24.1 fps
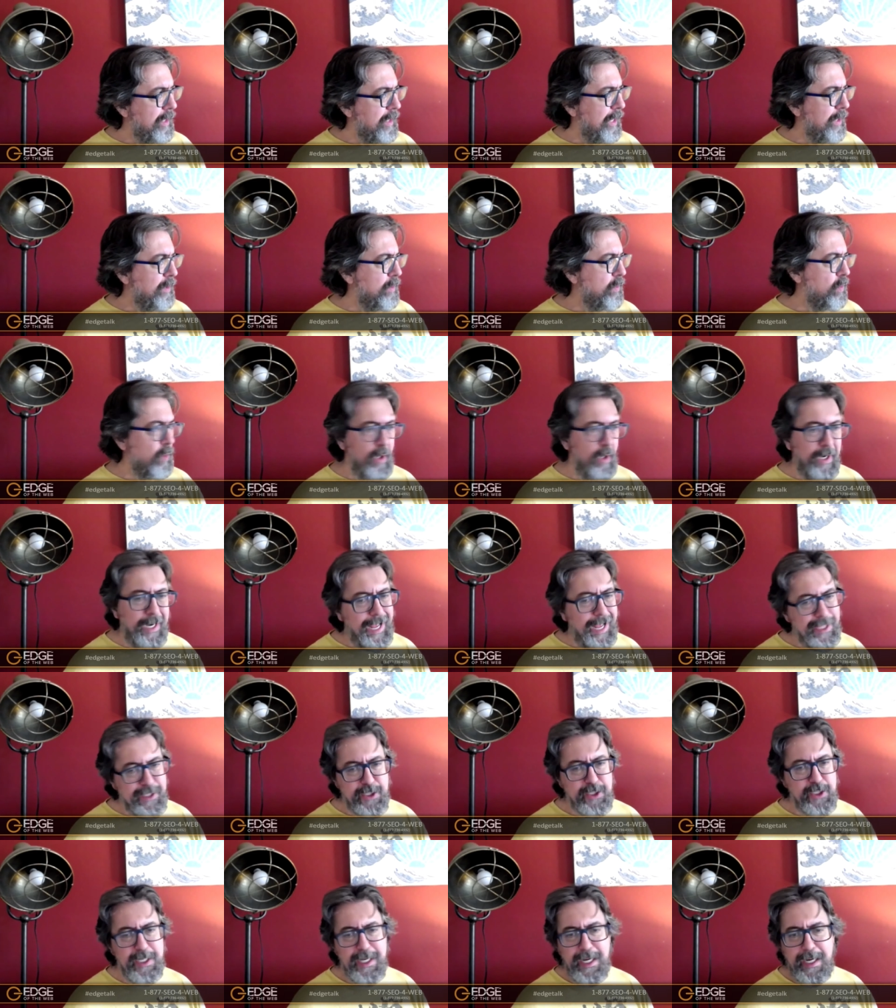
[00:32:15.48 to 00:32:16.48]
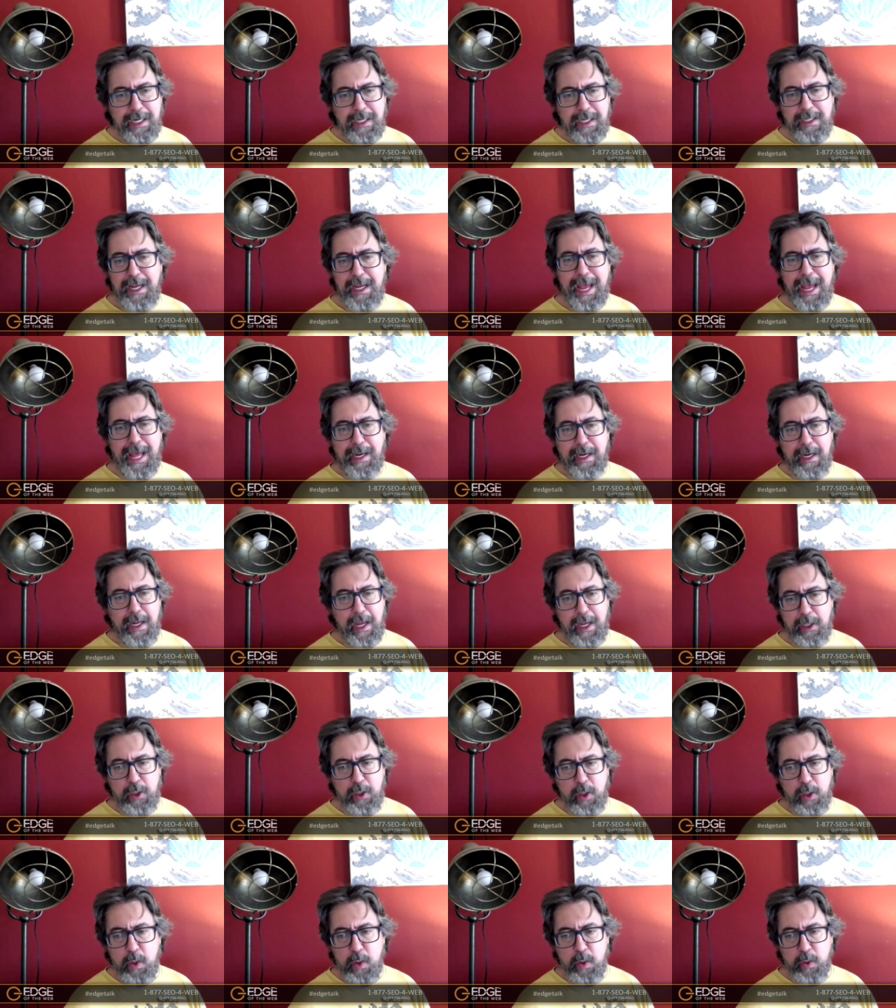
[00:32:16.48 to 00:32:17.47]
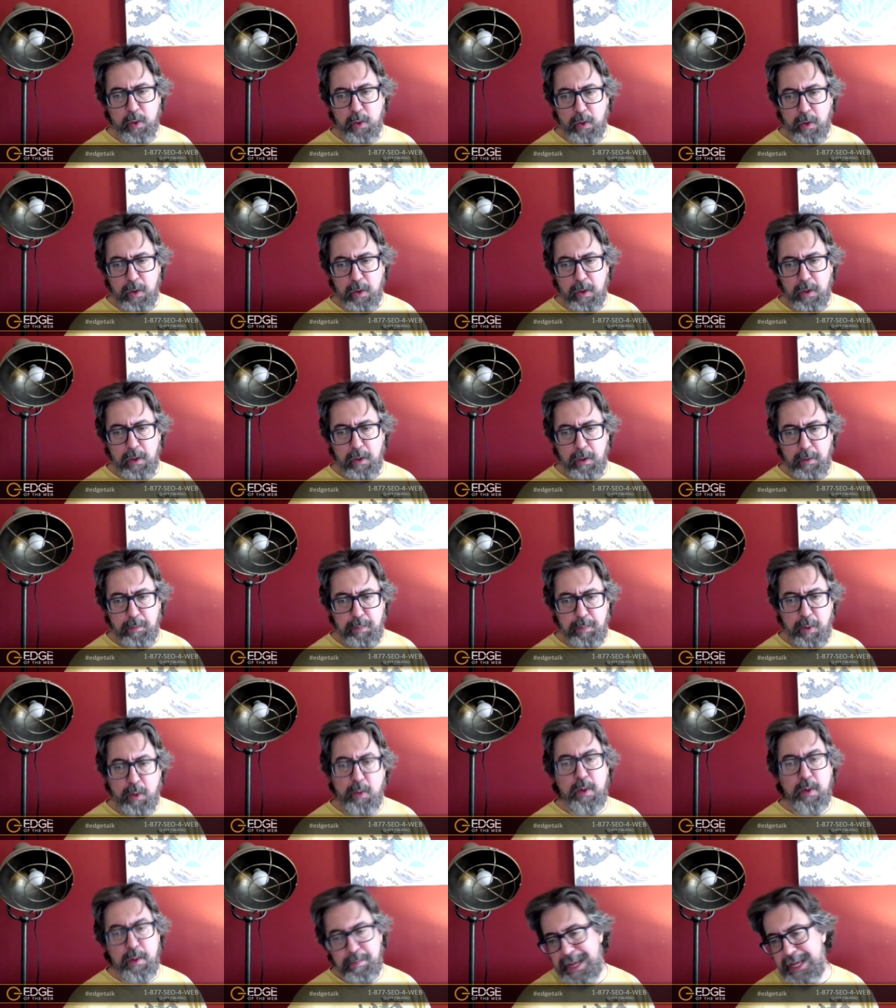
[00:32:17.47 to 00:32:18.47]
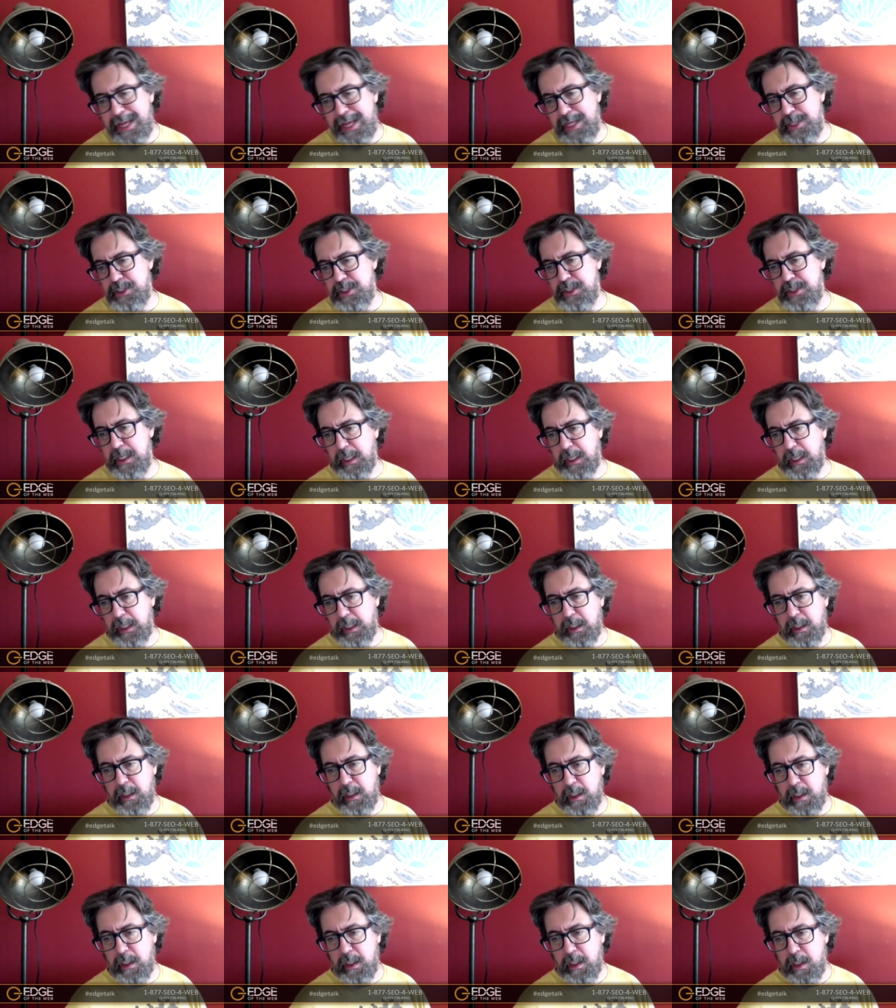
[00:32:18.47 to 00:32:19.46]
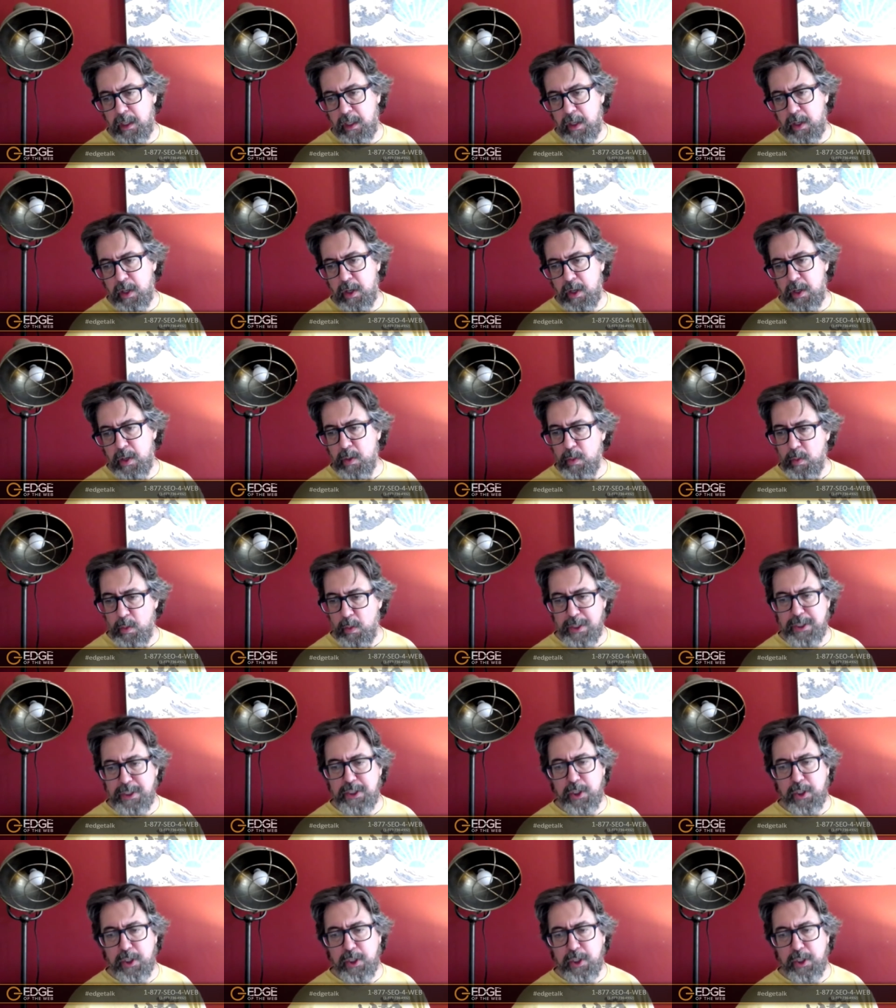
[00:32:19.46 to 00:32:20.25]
that we're not seeing yet at Google, but we may see. Mm-hmm.